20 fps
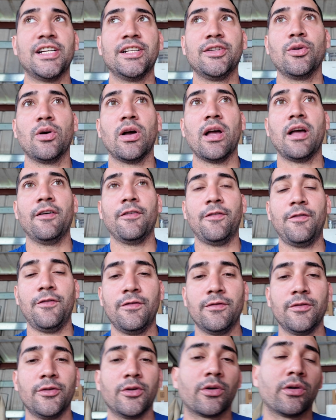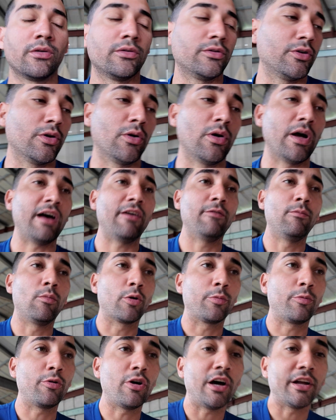then you'll have
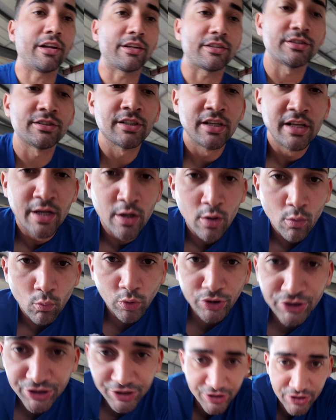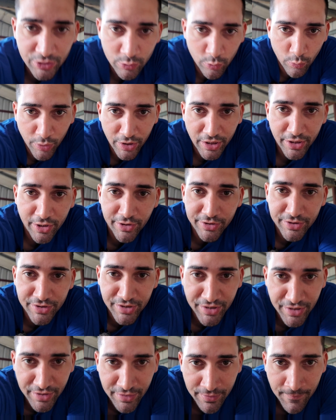more products, which is a really good
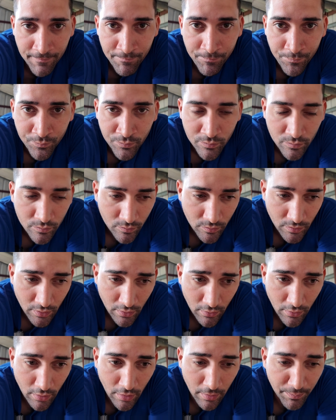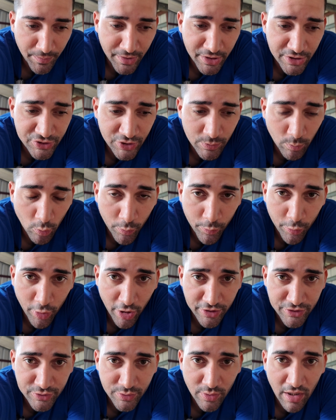thing, because the more
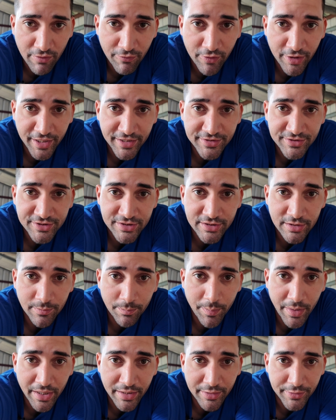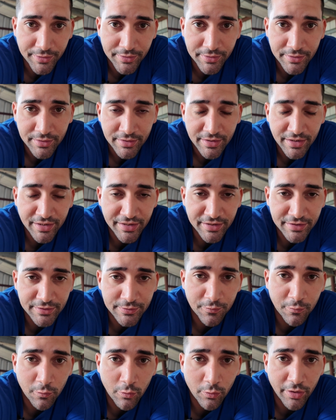products you have on Etsy, the better it is
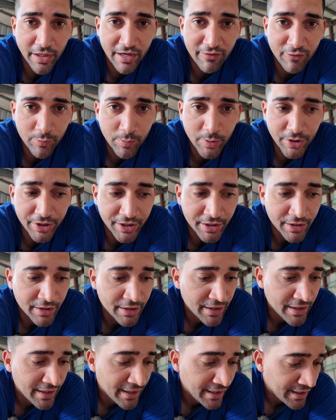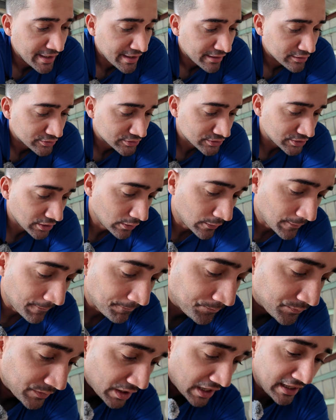for everybody. So
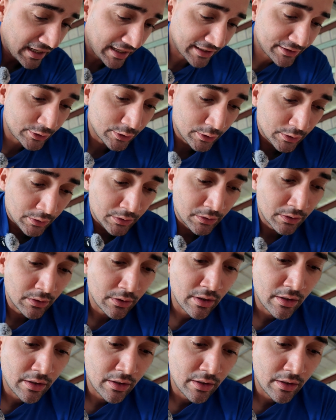I like to